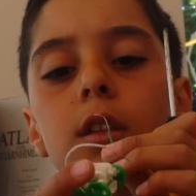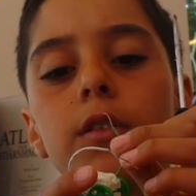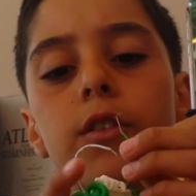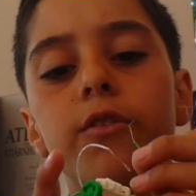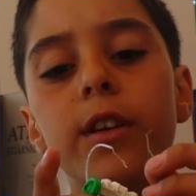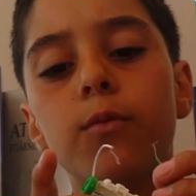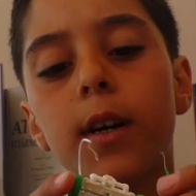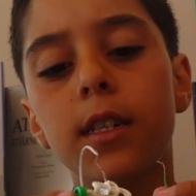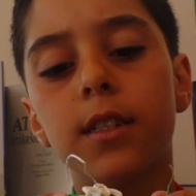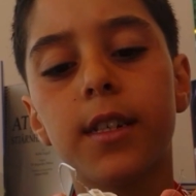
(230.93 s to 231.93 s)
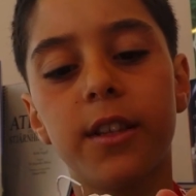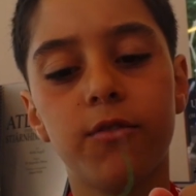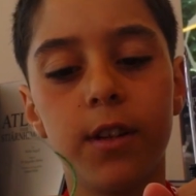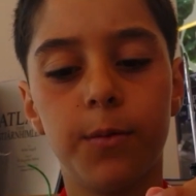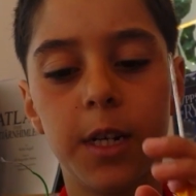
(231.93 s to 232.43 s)
the green one inside the
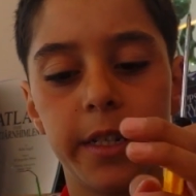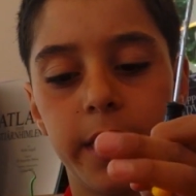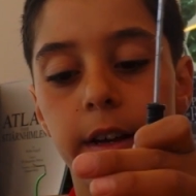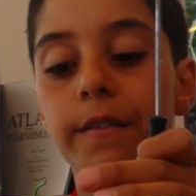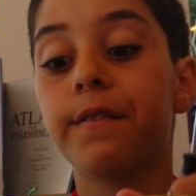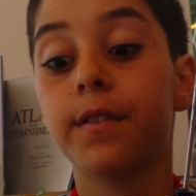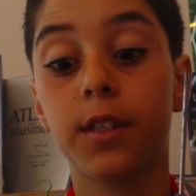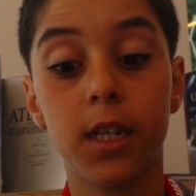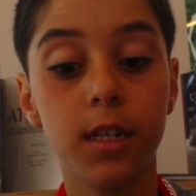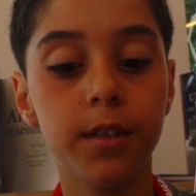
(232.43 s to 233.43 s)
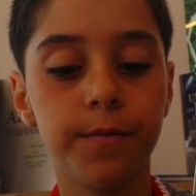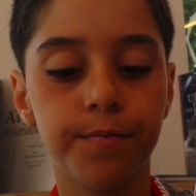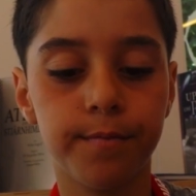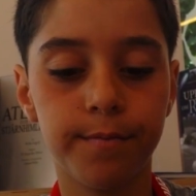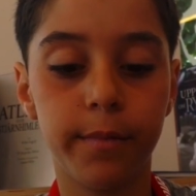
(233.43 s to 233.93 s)
red one, I have said
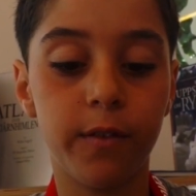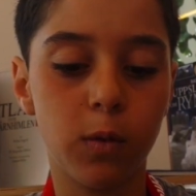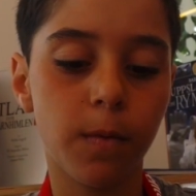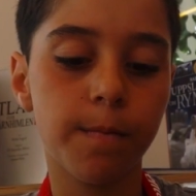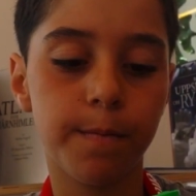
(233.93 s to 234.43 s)
before.